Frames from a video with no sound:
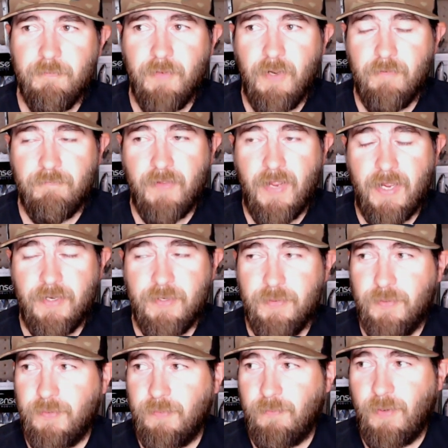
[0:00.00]
value
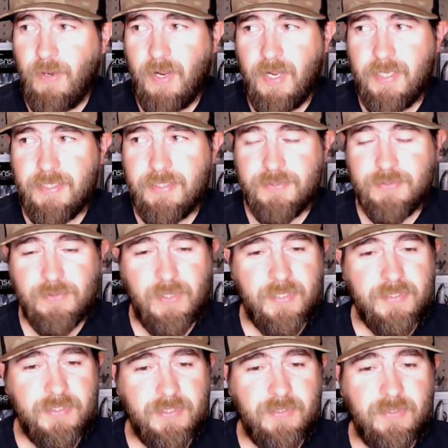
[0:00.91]
on the rod, there's
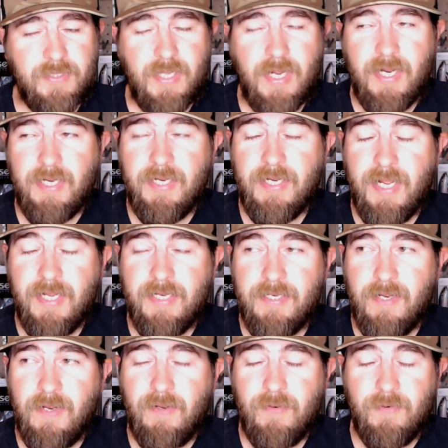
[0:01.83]
lots of good ninety-nine
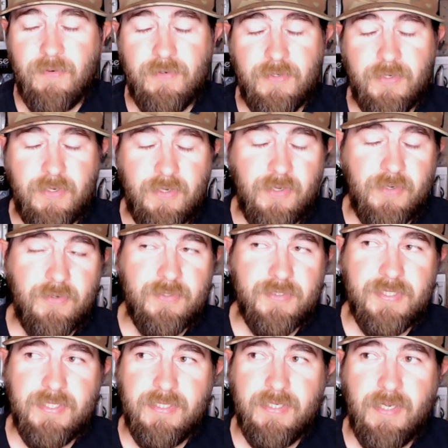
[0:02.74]
dollars, one
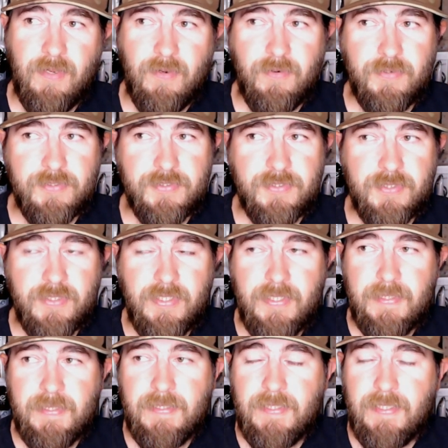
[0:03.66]
hundred ten dollars.
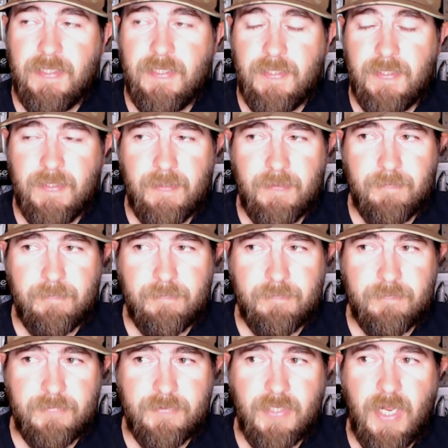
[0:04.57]
Um,
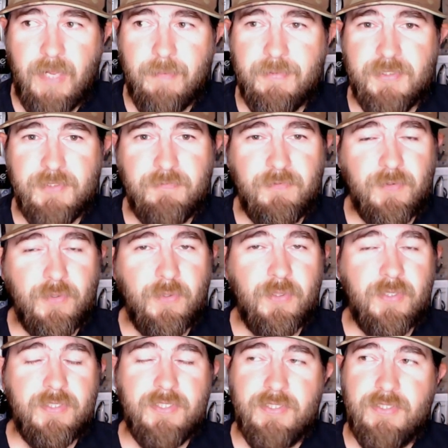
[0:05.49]
Dobbins
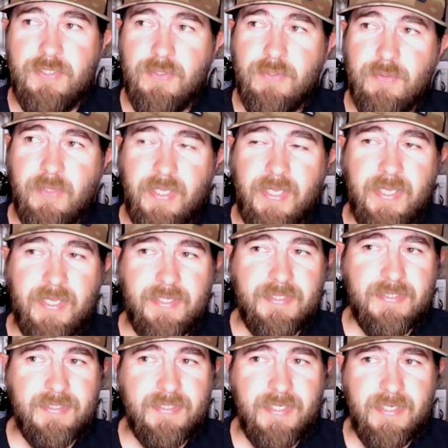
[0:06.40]
Fury, Tatua
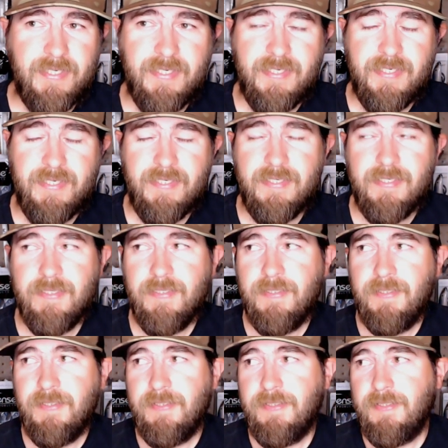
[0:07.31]
X T.
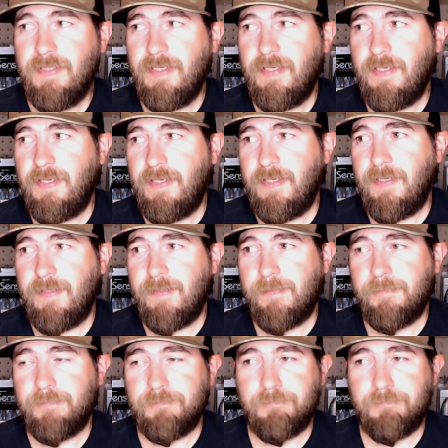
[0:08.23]
Um,